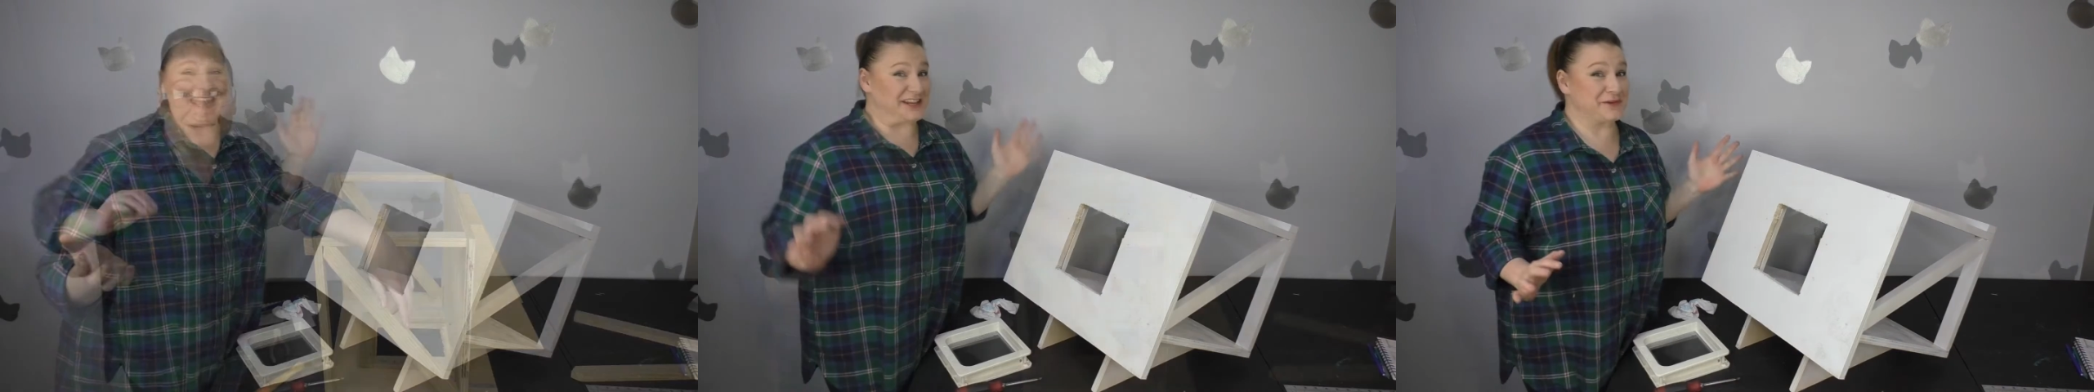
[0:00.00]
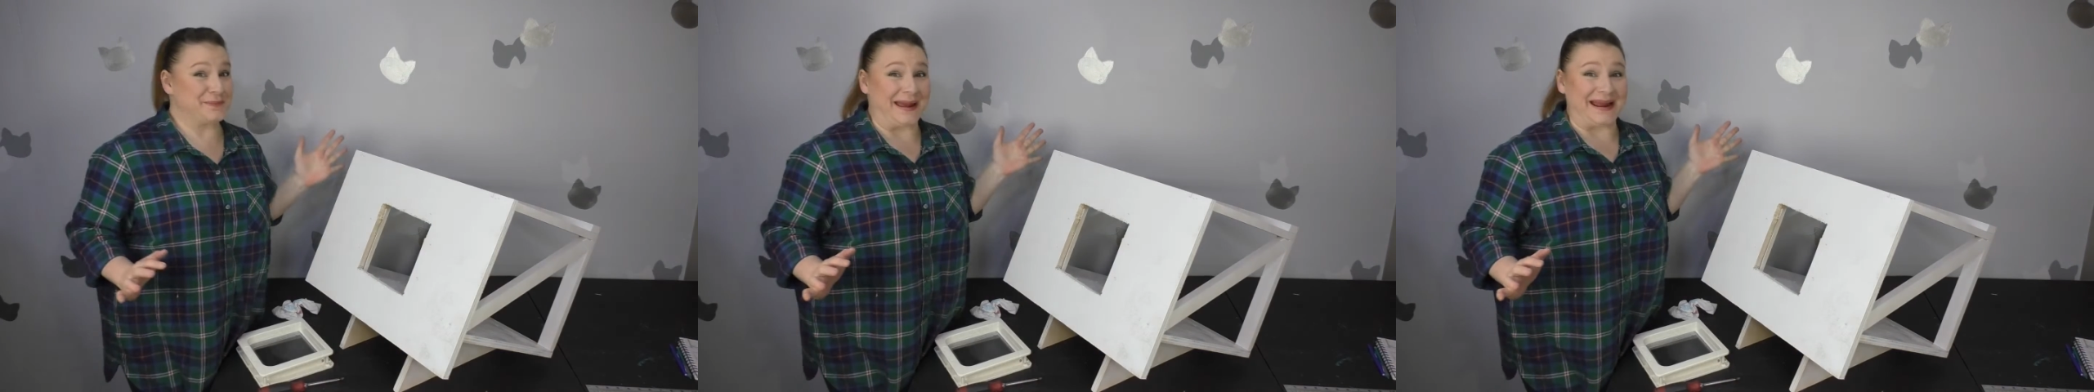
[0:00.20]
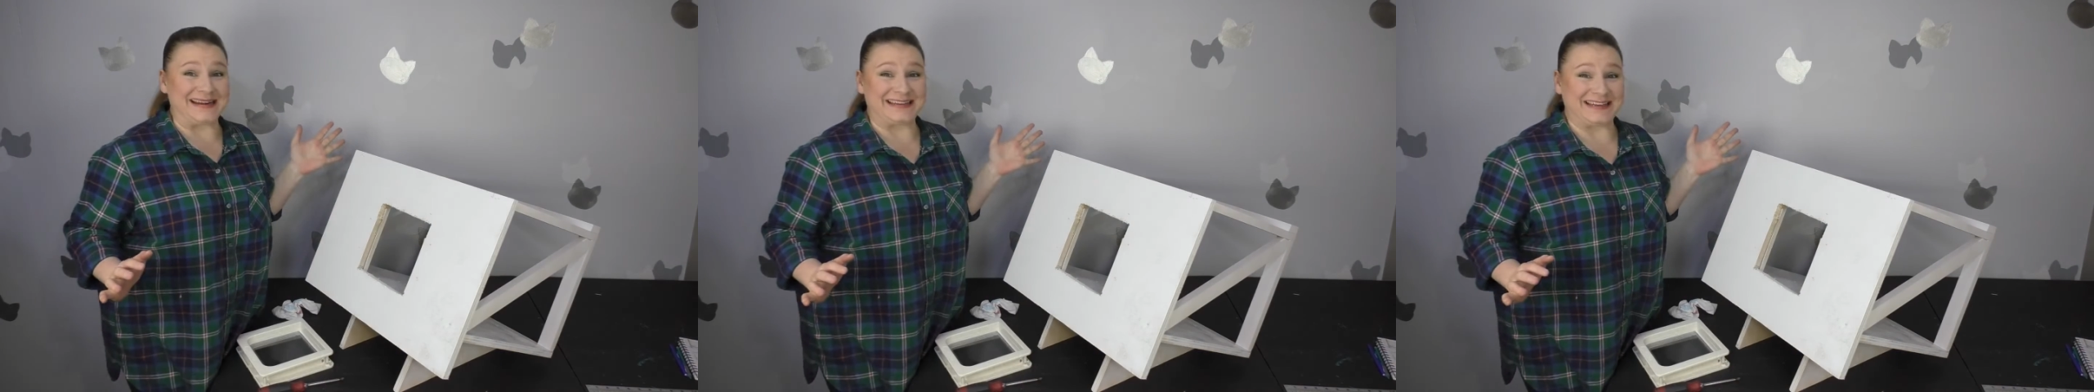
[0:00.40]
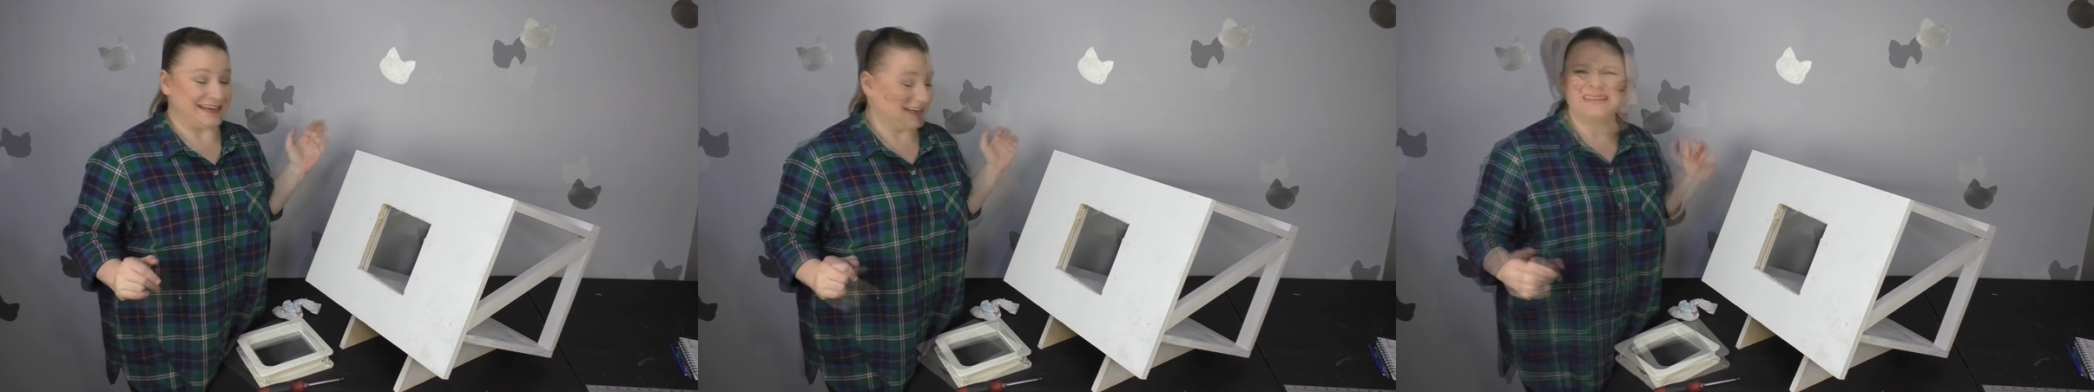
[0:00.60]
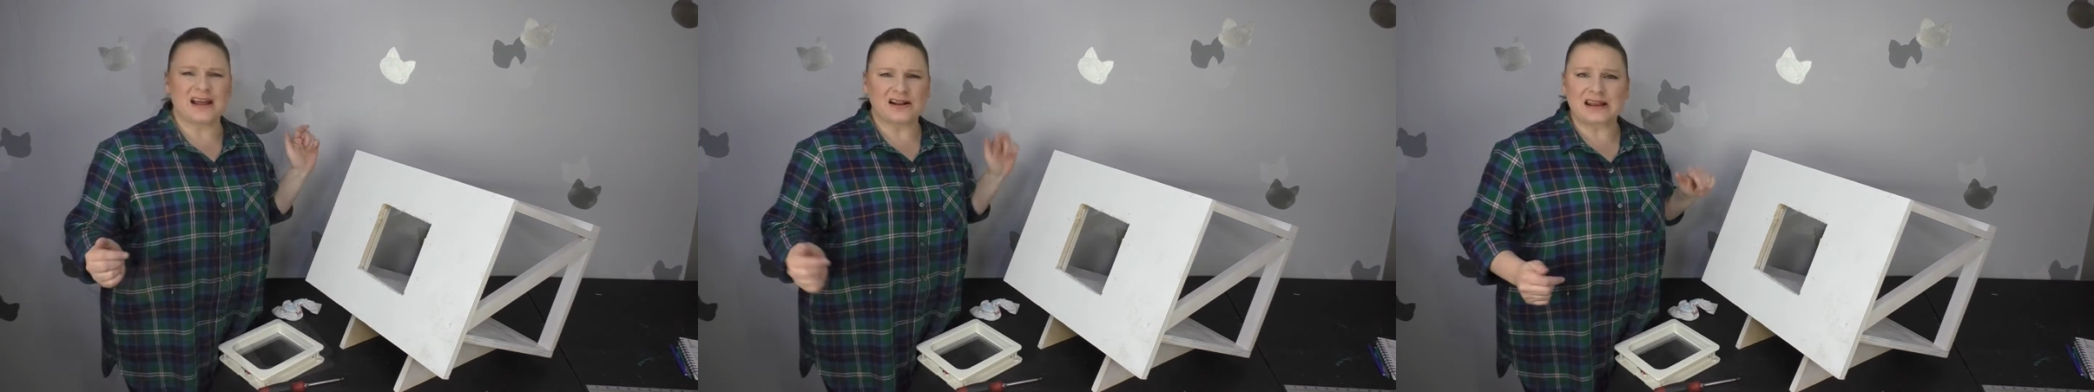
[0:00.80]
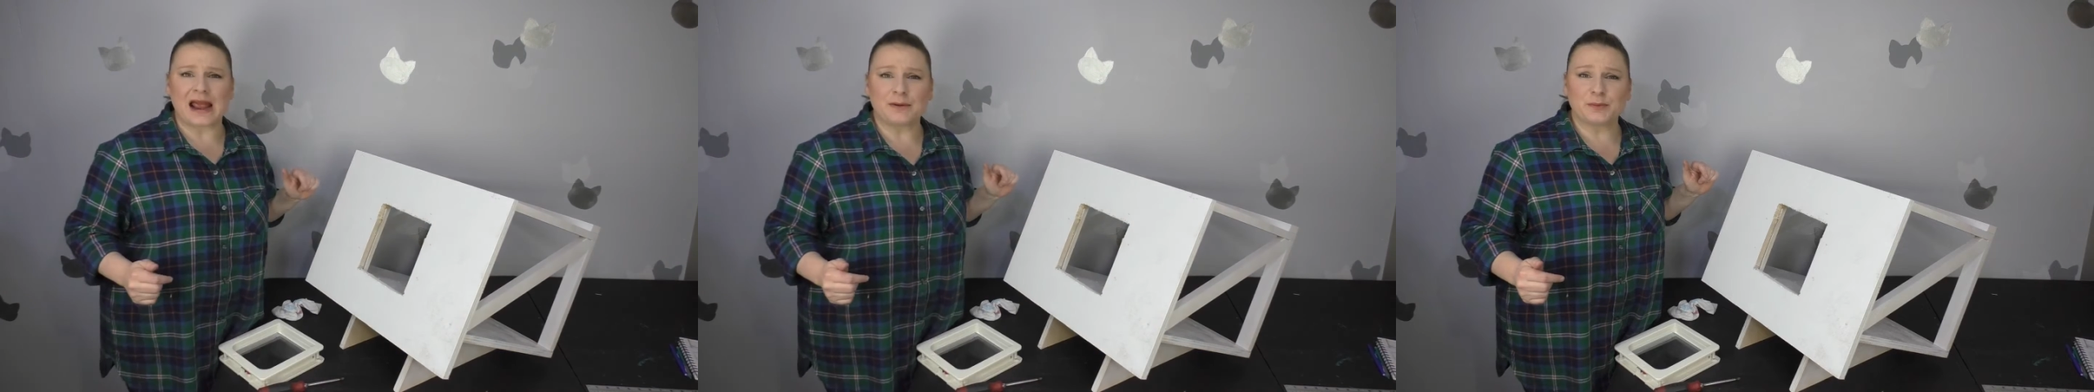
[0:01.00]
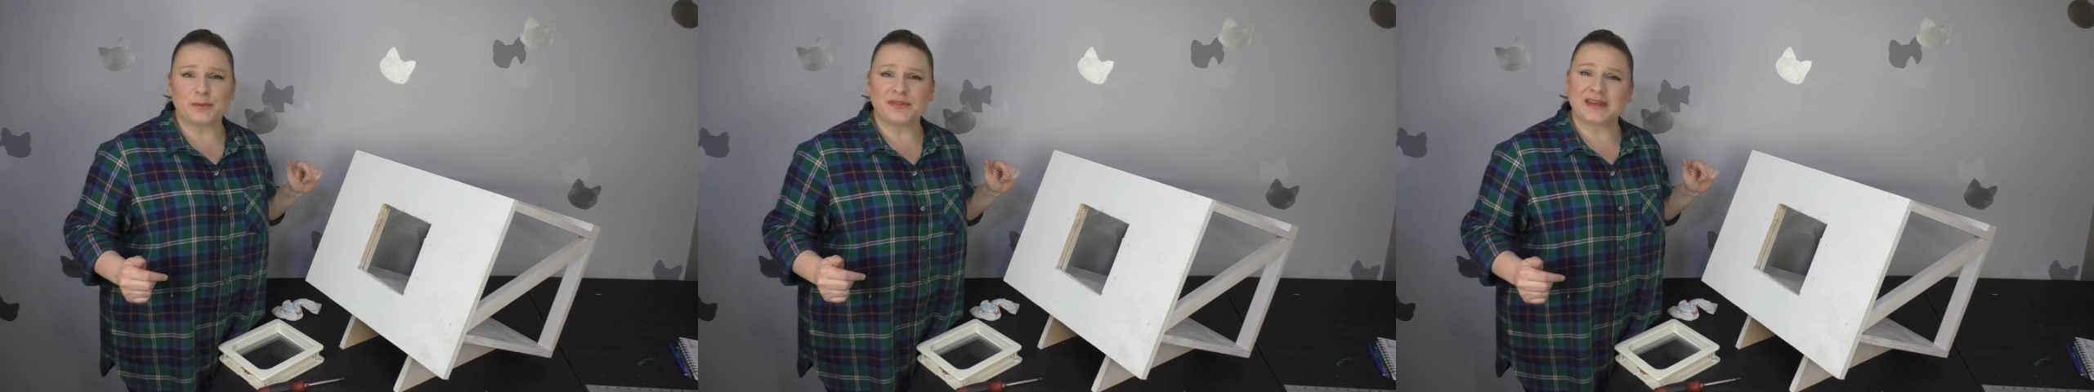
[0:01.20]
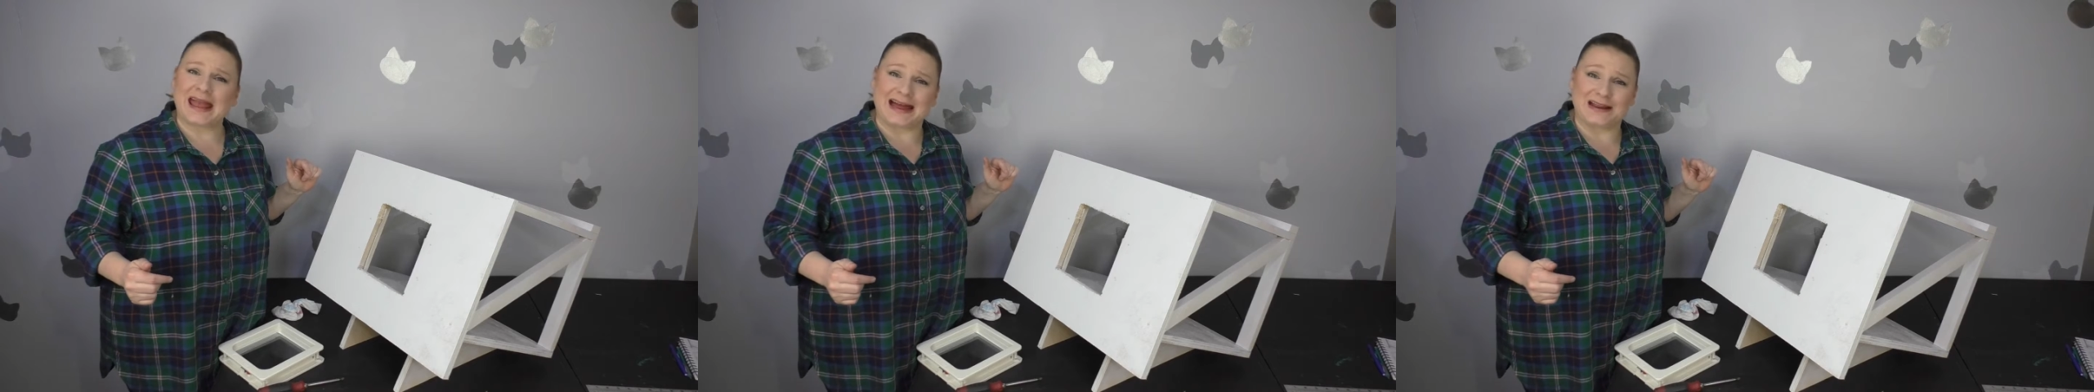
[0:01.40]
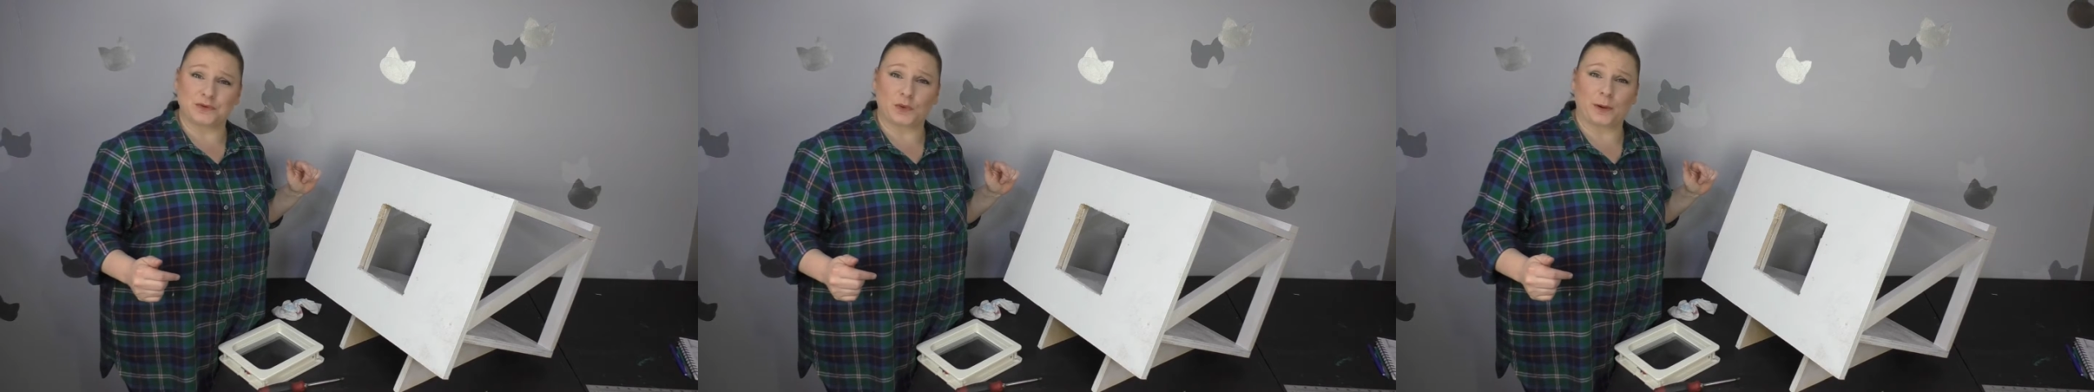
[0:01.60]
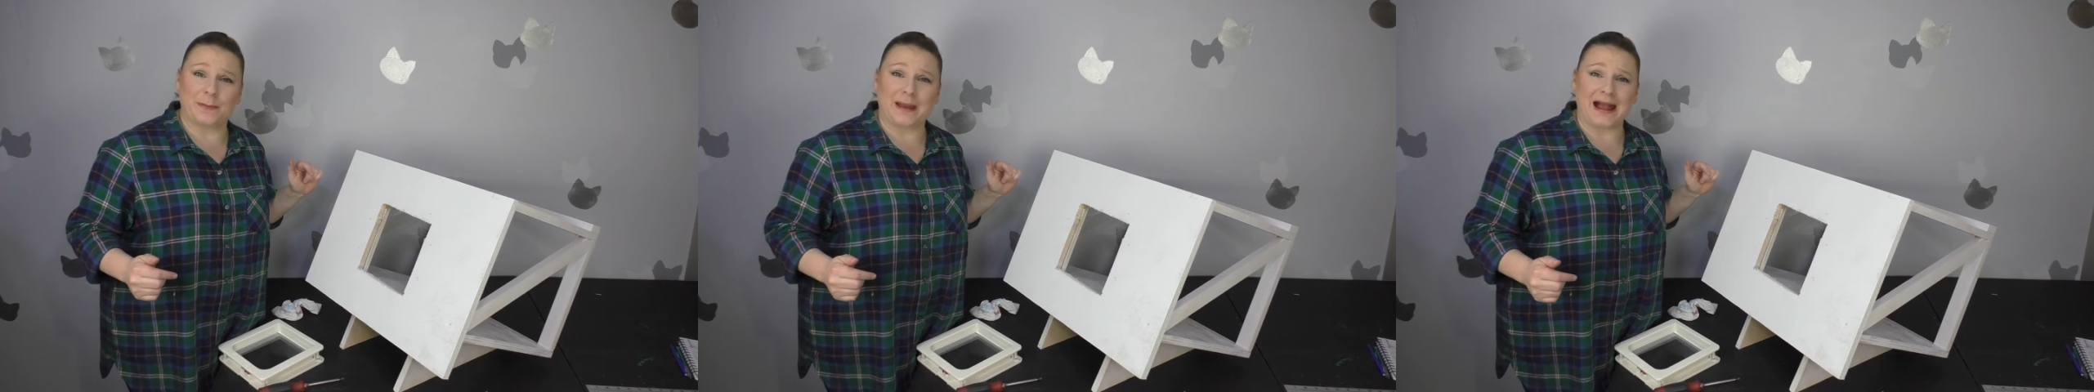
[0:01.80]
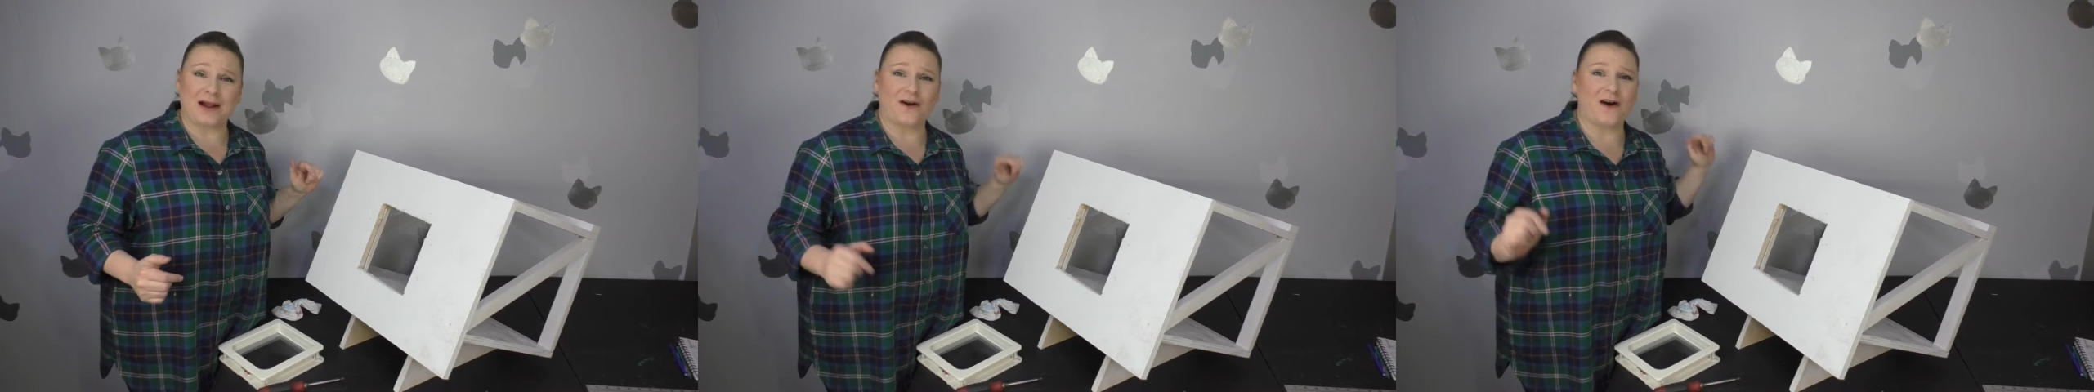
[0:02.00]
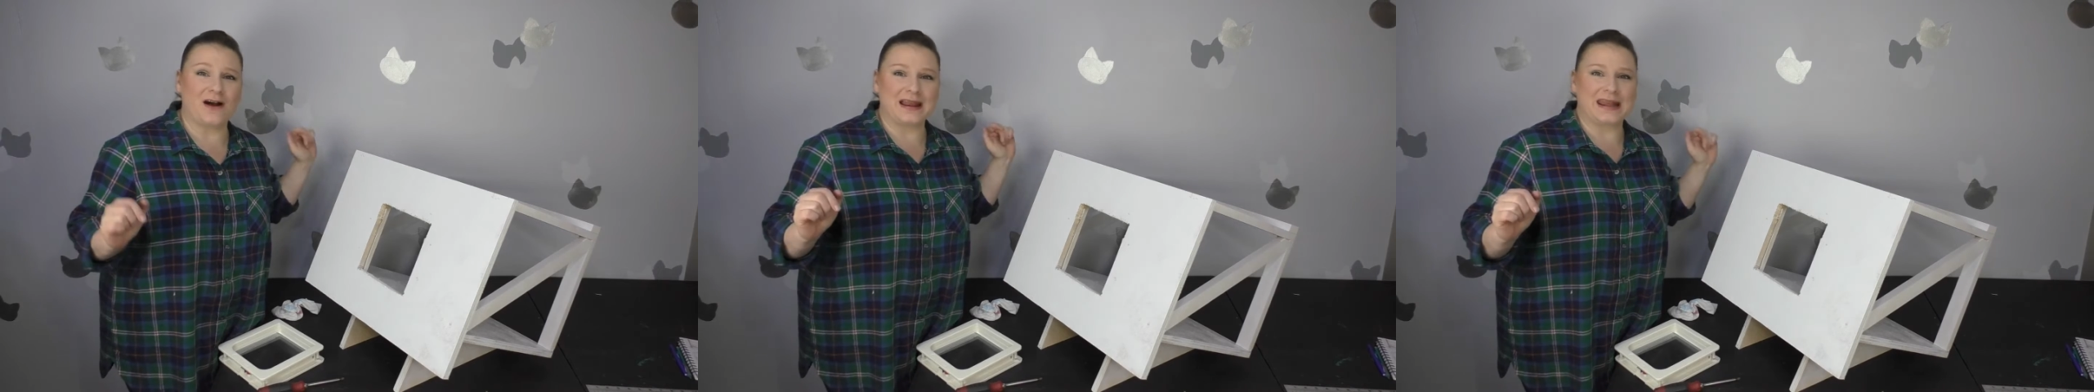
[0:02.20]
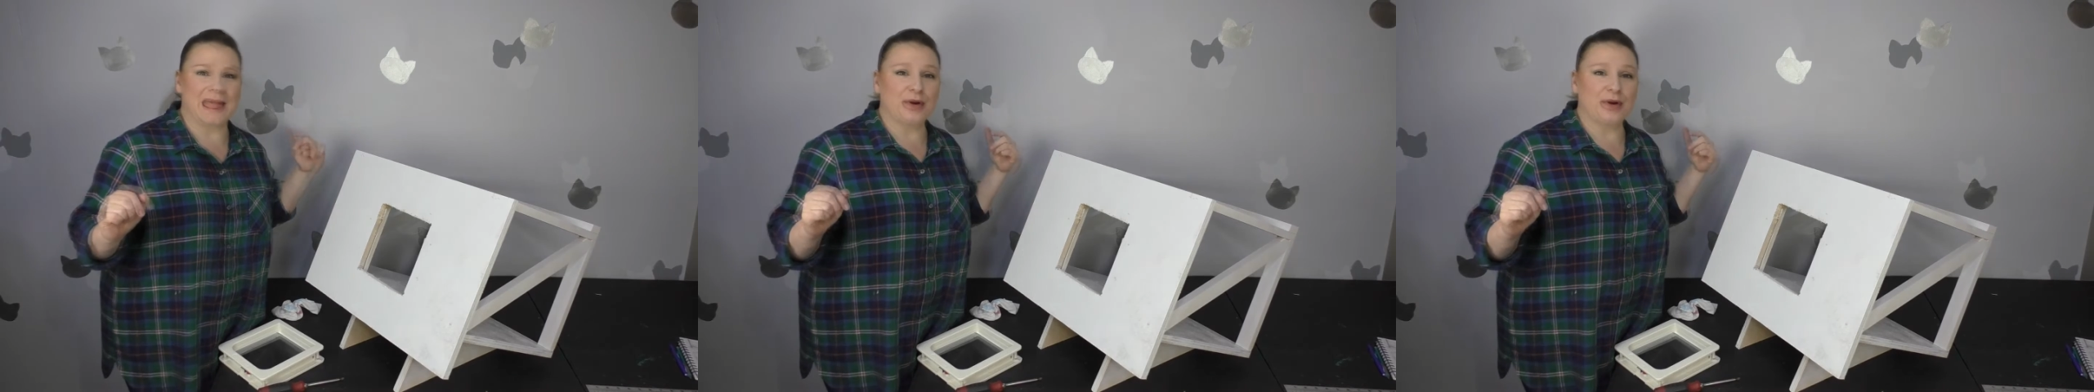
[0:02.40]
It's painted. Now time to put the cat door back on,